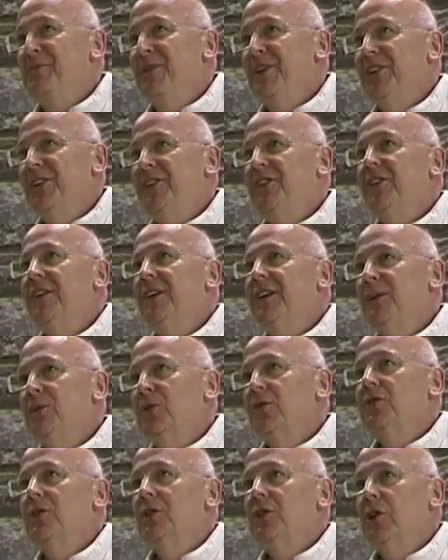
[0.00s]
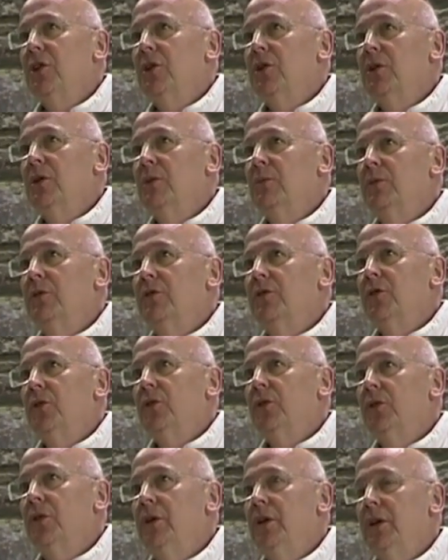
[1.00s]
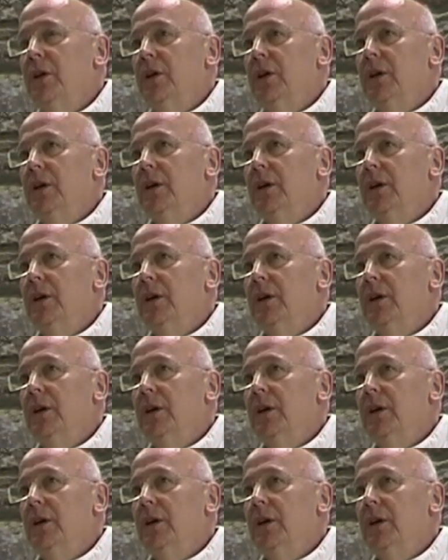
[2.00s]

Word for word: but it wasn't long before